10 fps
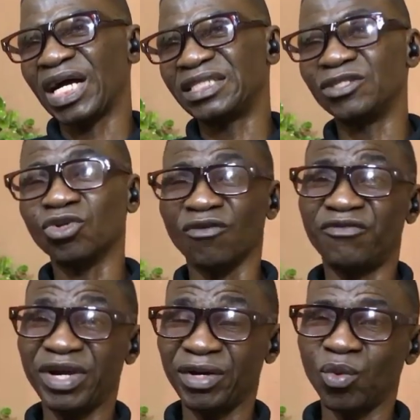
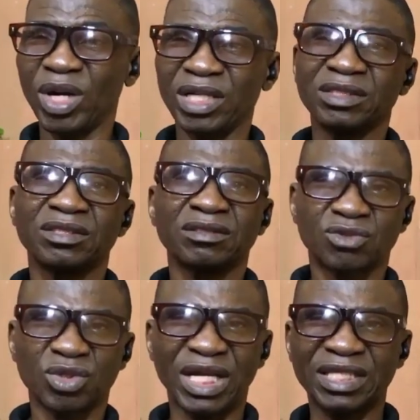dissolve very well,
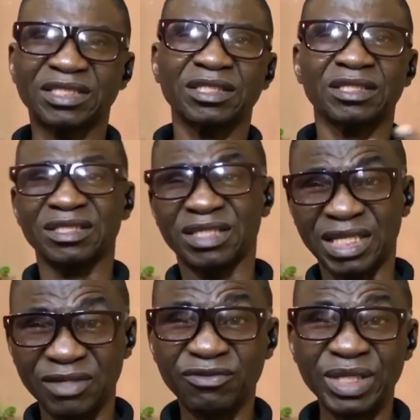so that it
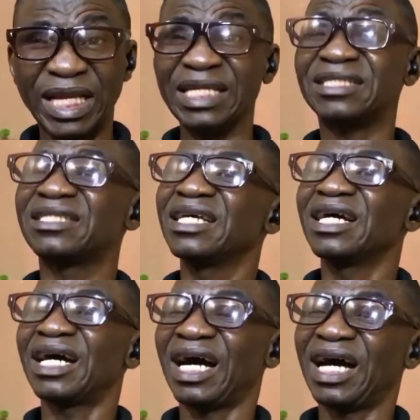even aids
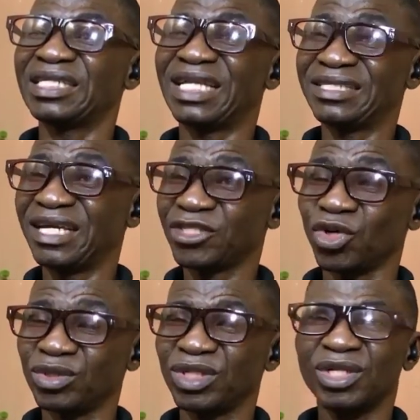
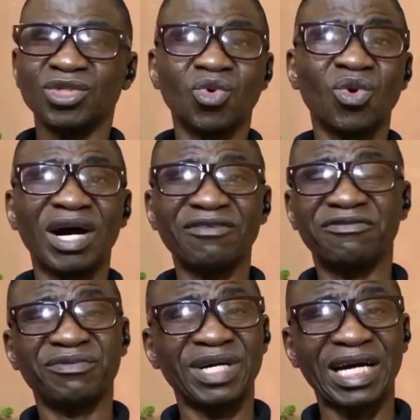digestion. You won't
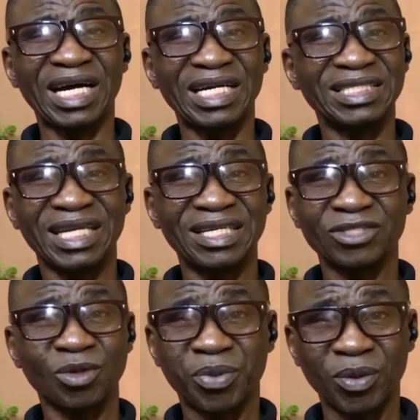have
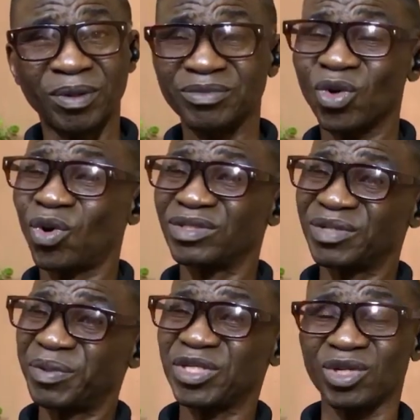indigestion problem, no
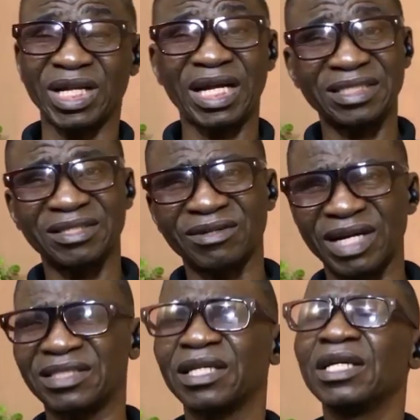constipation and the
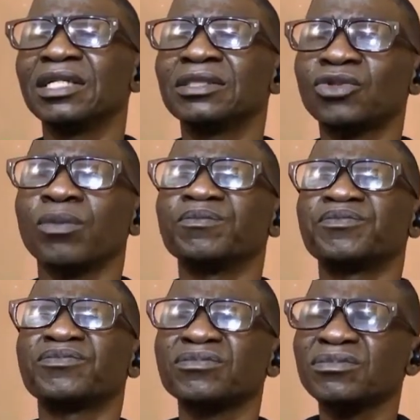rest. So
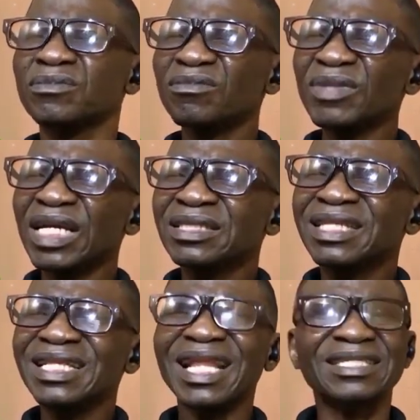
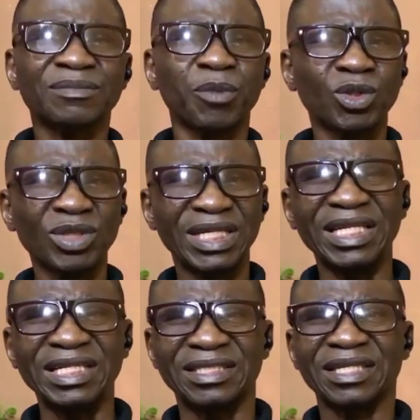the last but not the
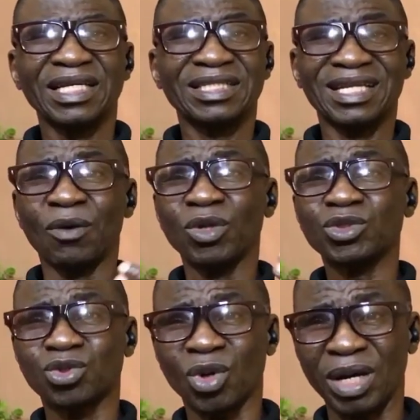least that I want
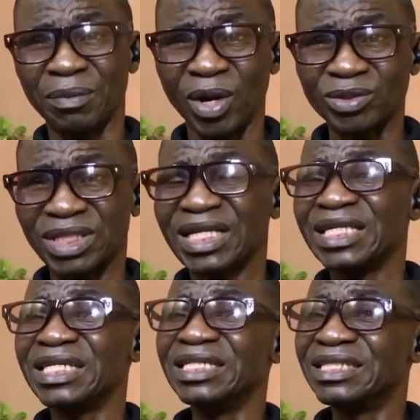to talk about
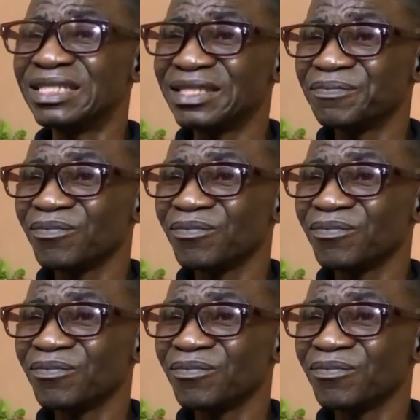is